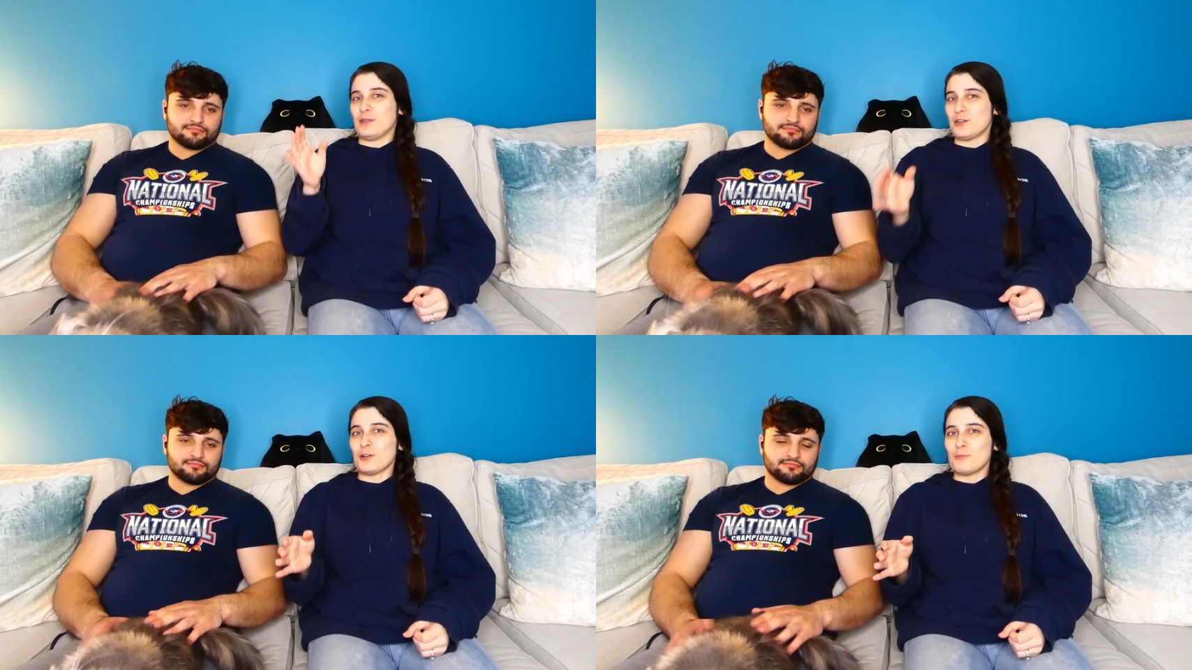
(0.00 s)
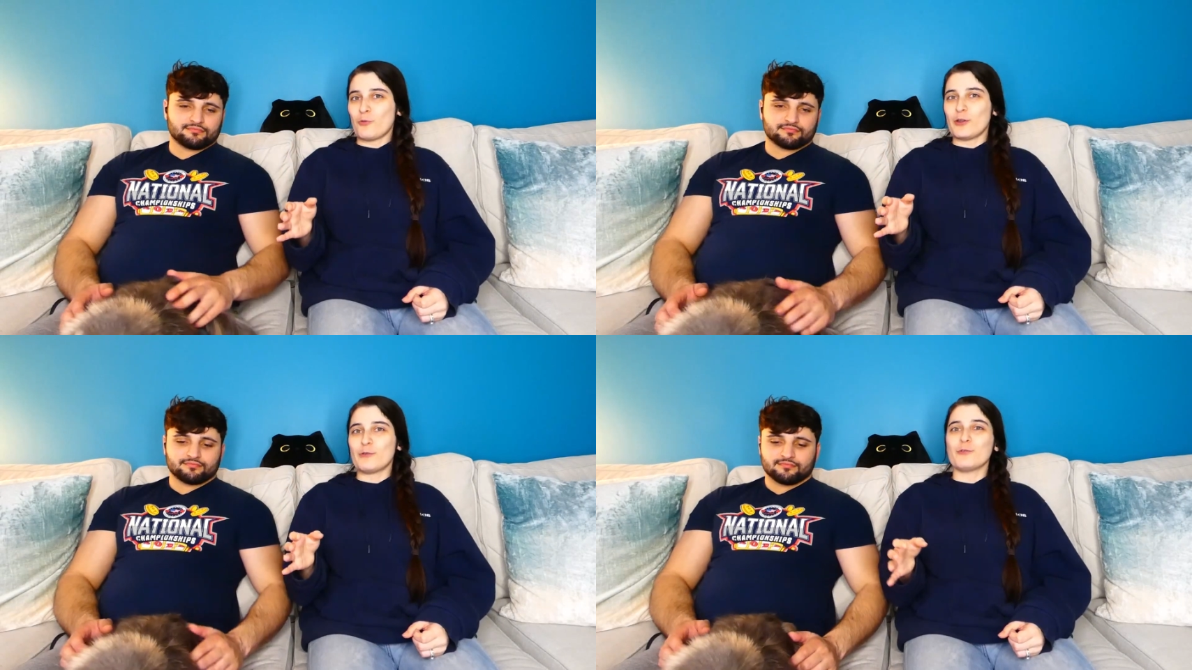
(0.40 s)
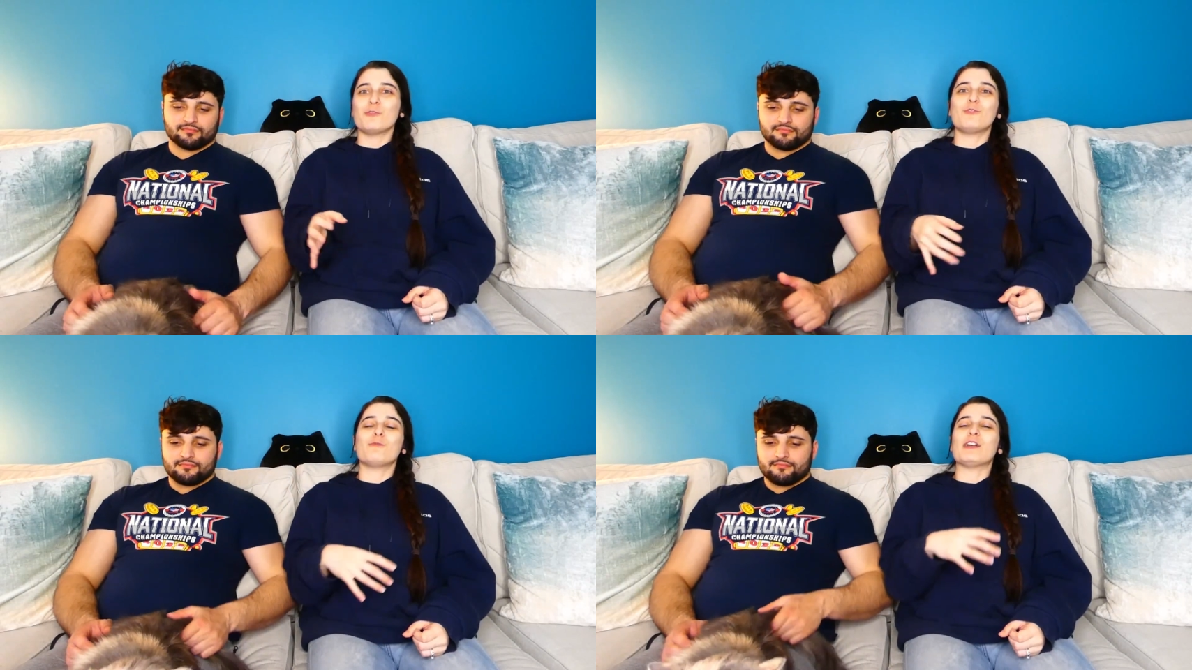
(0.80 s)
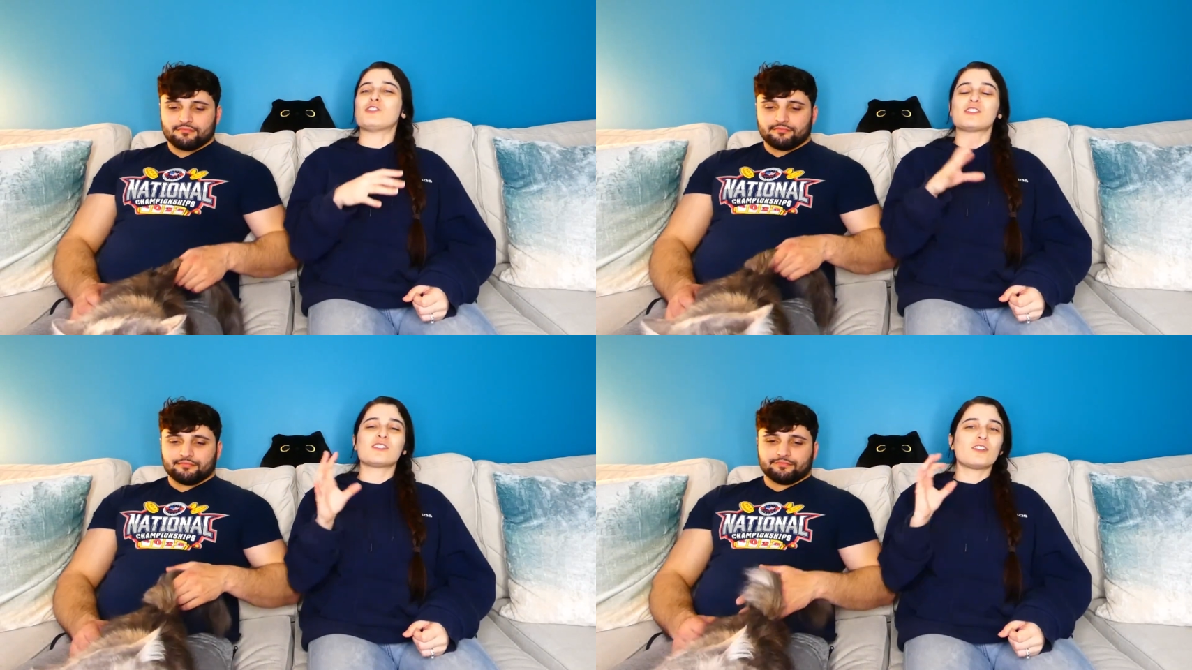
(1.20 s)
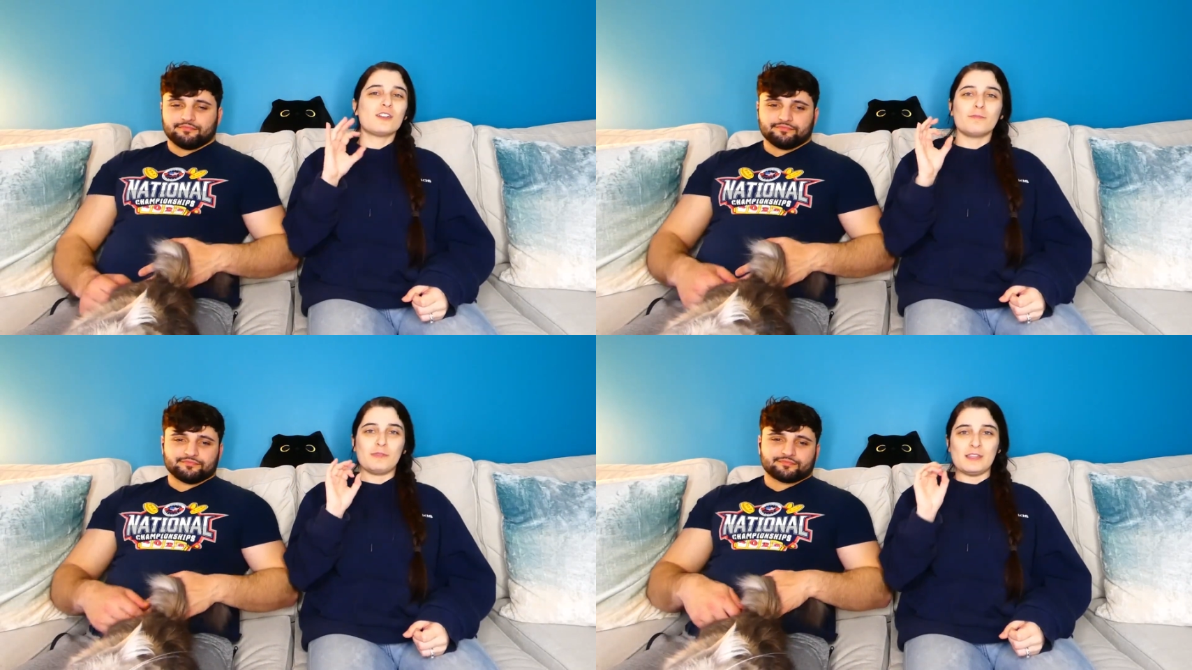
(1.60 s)
Speaker 1: bigger boy room and just
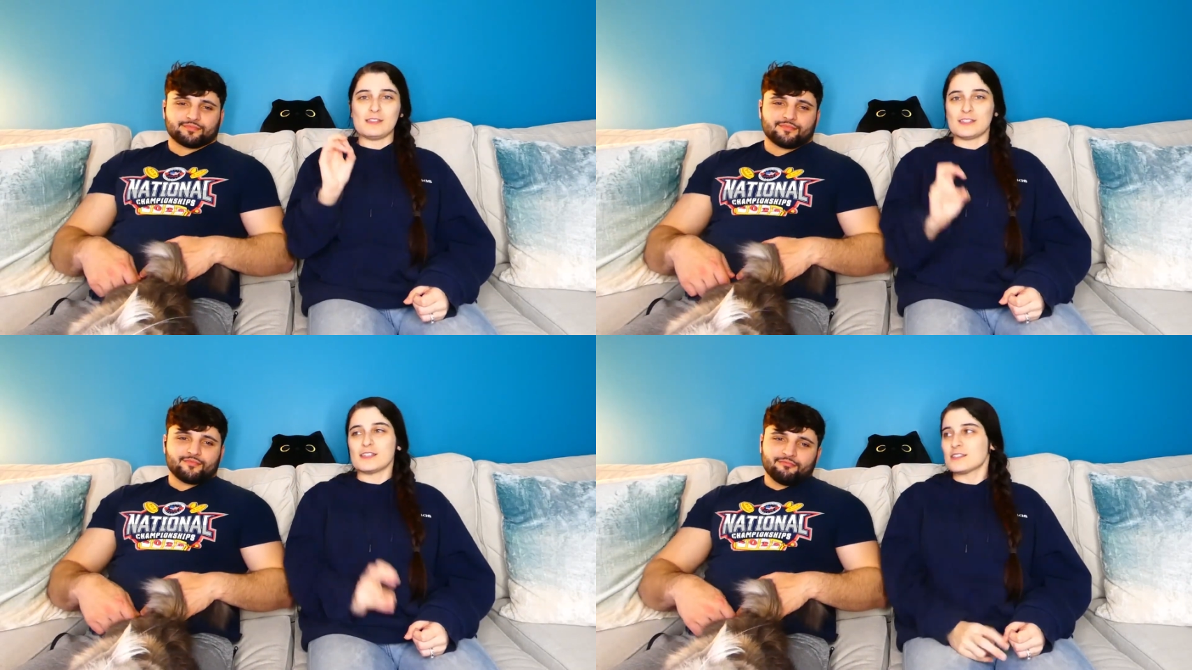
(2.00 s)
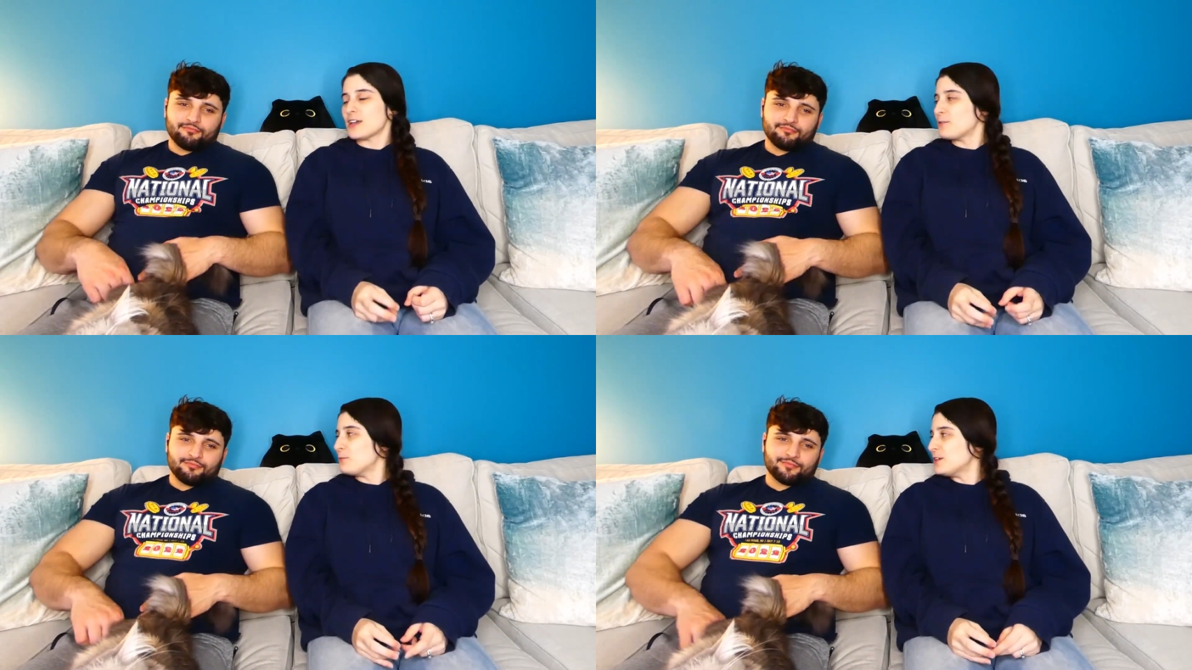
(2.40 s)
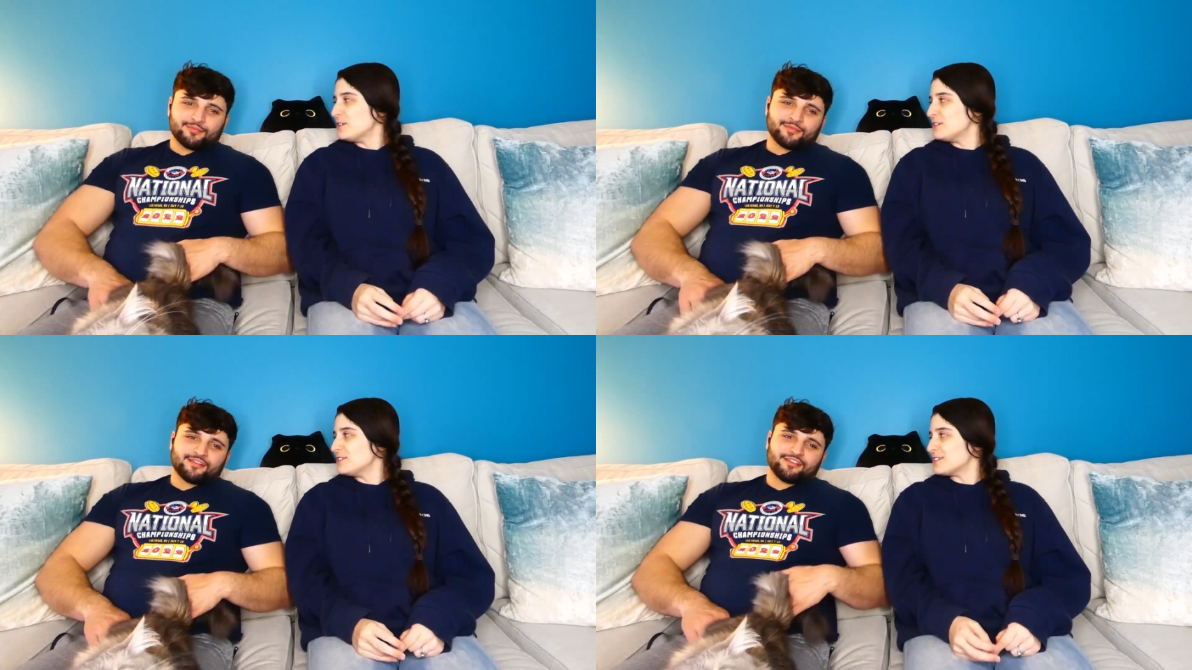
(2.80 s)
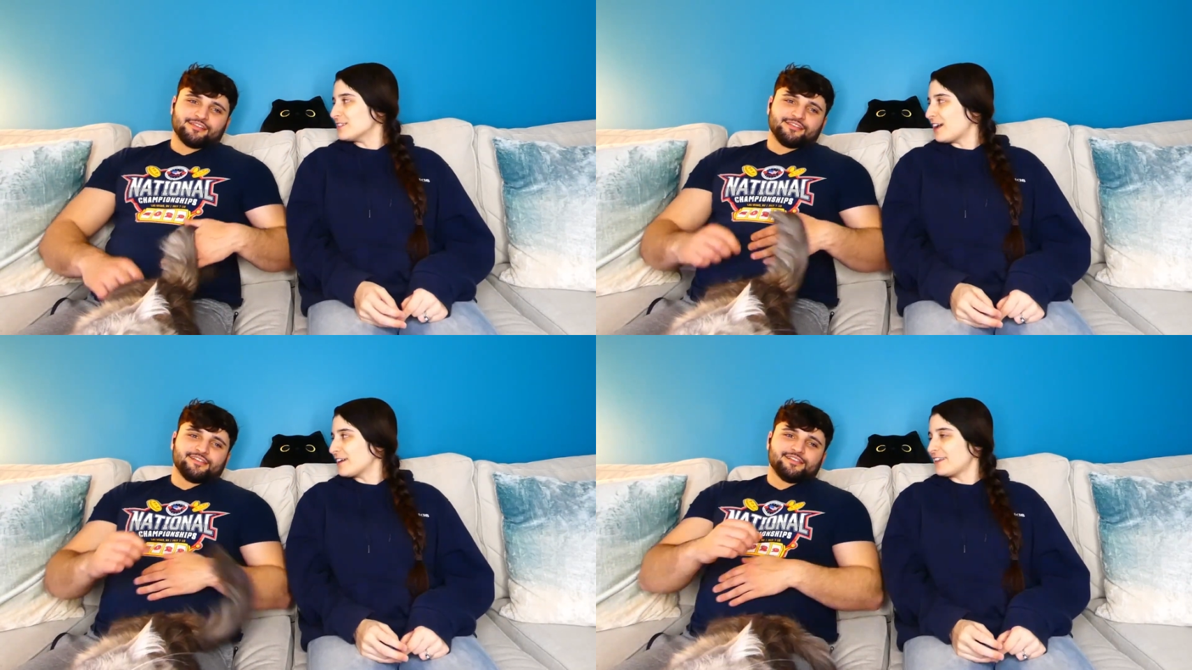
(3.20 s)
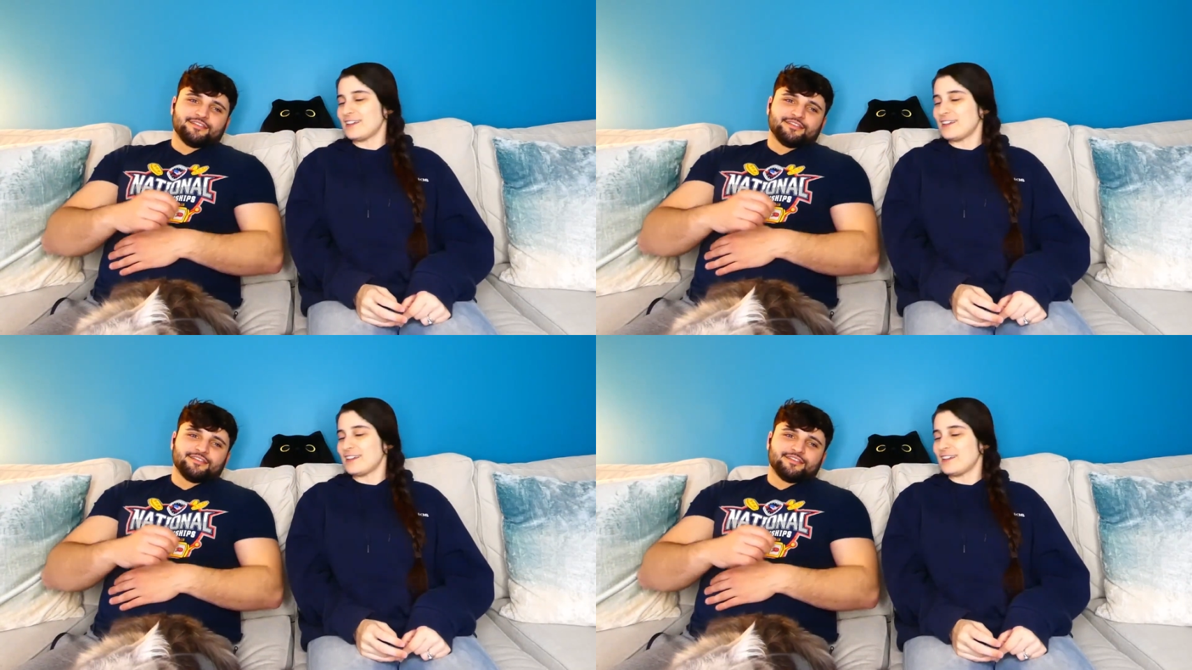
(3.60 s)
certain pieces that we did not